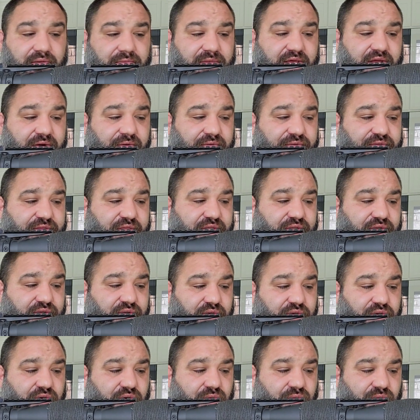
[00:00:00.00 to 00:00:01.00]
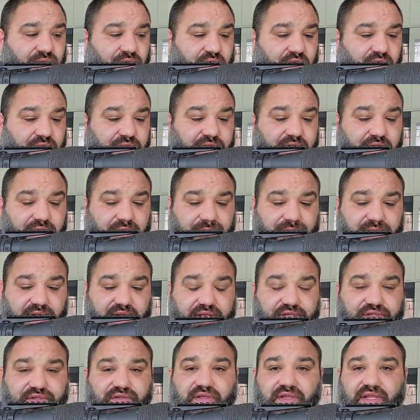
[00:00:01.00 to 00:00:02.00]
I don't think you can go wrong there. But
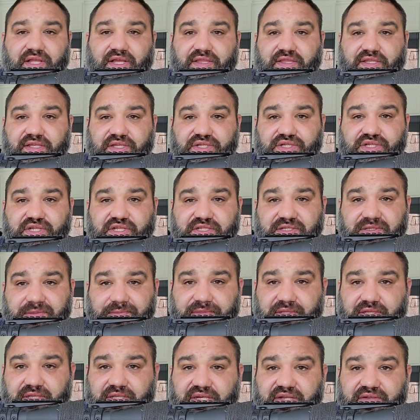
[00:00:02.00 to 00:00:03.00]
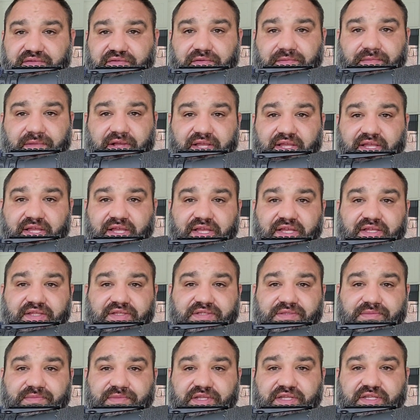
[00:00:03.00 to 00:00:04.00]
I do like the adjustability for my
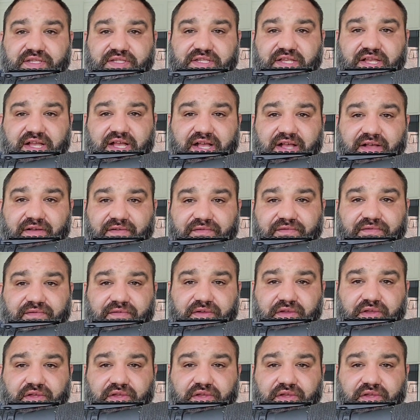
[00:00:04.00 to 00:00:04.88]
hands because I have